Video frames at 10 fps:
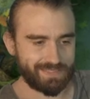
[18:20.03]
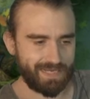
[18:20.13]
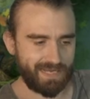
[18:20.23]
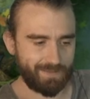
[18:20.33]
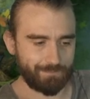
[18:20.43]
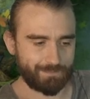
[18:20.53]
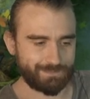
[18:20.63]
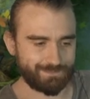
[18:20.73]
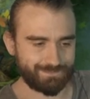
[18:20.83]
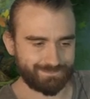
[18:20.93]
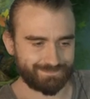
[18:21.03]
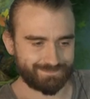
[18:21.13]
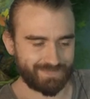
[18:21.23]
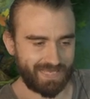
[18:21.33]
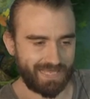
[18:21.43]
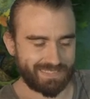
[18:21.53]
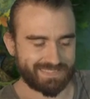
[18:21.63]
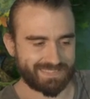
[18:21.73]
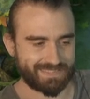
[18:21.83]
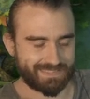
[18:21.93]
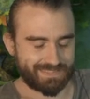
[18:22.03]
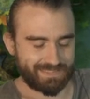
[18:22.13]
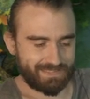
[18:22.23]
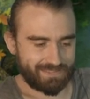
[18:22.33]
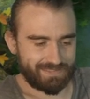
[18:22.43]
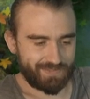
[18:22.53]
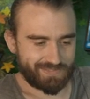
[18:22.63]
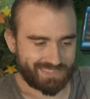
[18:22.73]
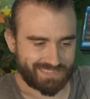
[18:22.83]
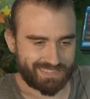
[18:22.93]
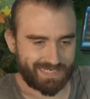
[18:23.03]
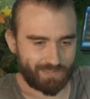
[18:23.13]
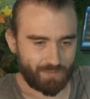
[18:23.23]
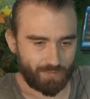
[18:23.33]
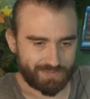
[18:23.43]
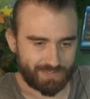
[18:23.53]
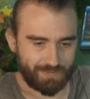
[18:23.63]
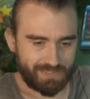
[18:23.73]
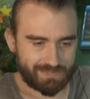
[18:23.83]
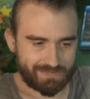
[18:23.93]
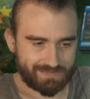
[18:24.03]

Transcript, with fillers: Yep. Yeah, this is uh, not exactly where I wanted to be.